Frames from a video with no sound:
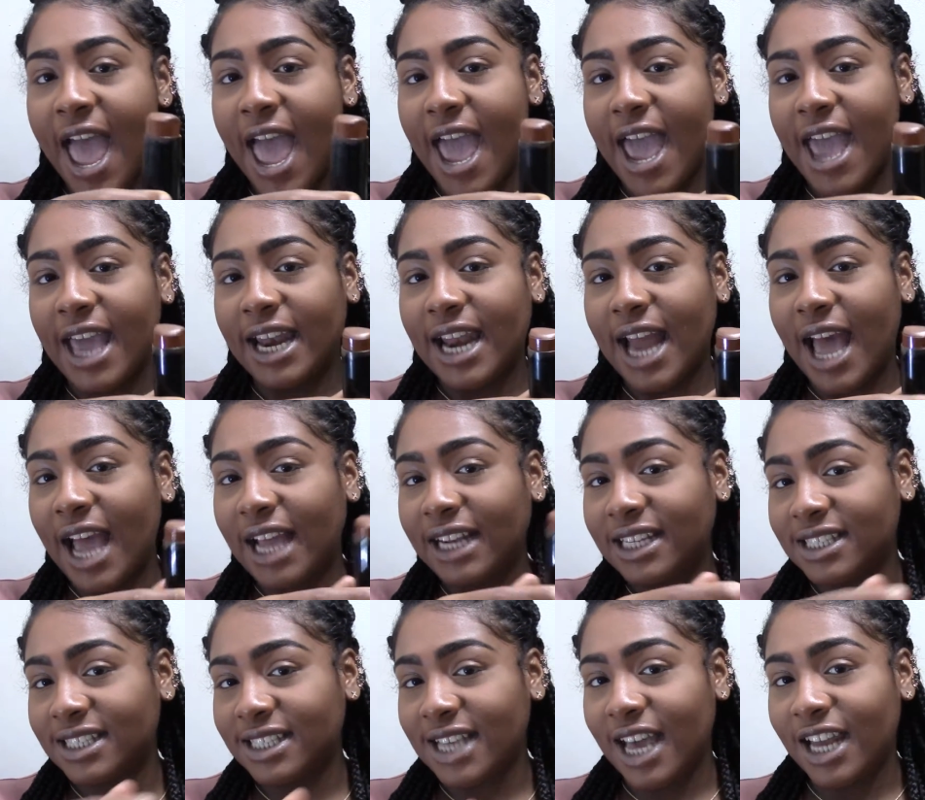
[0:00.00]
and I
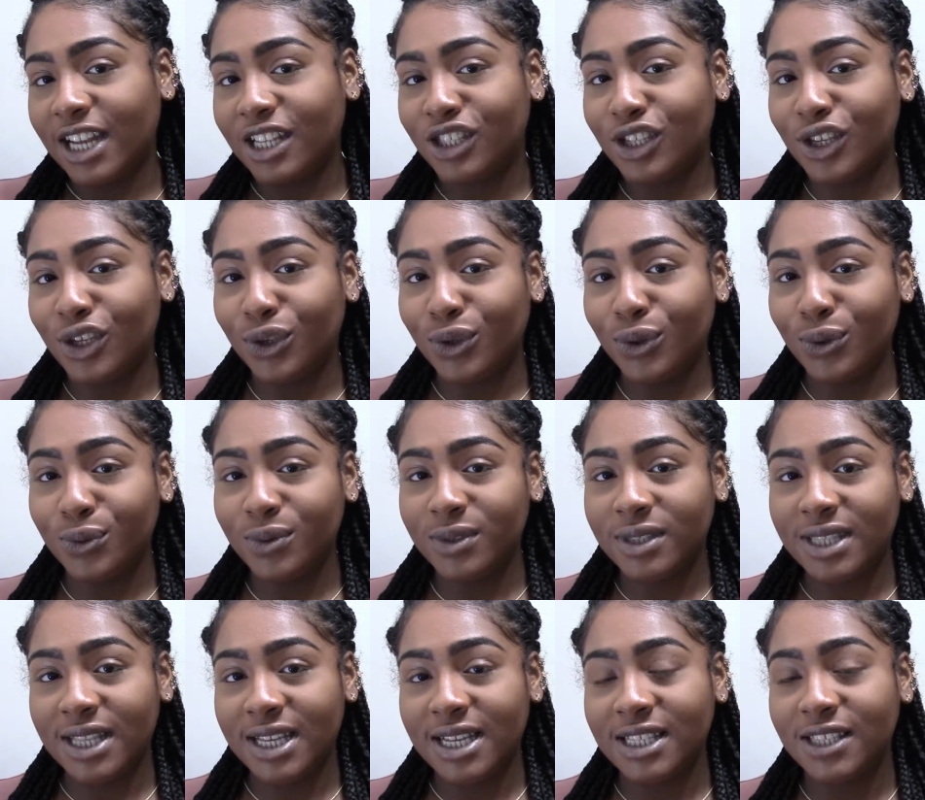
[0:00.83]
decided to
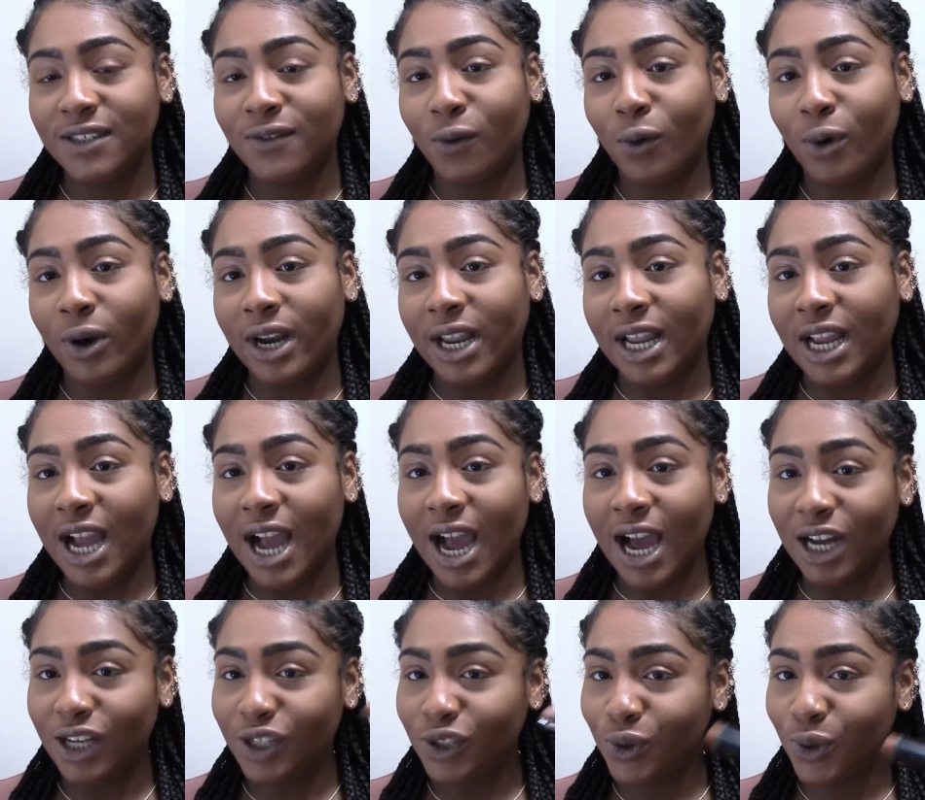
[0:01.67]
use this for a
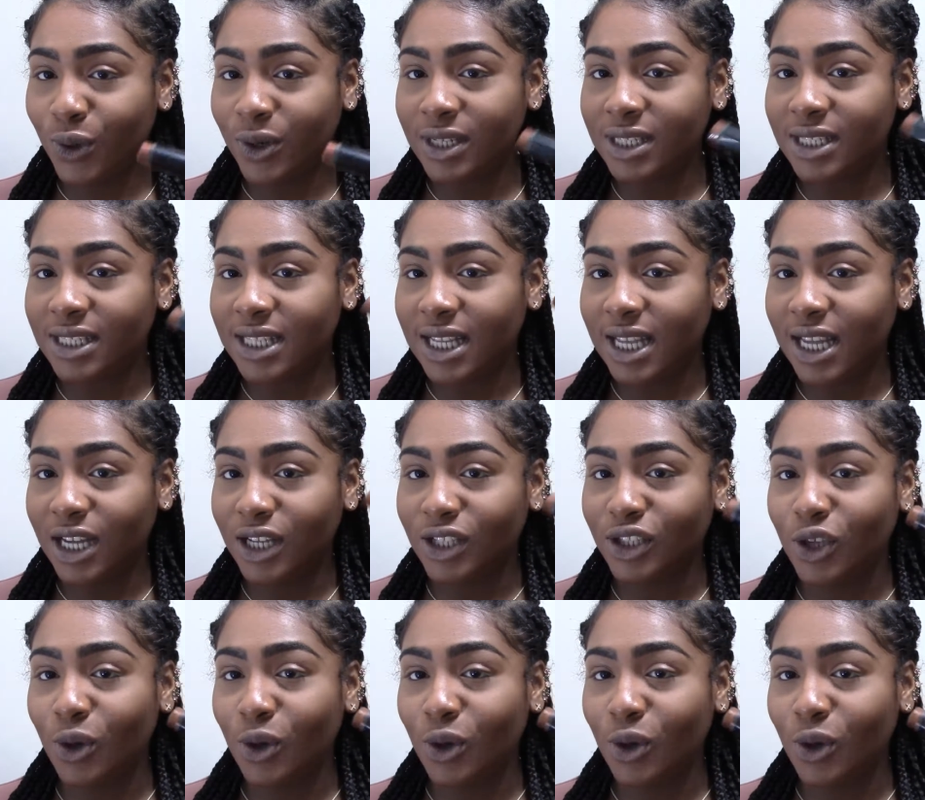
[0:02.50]
contour stick.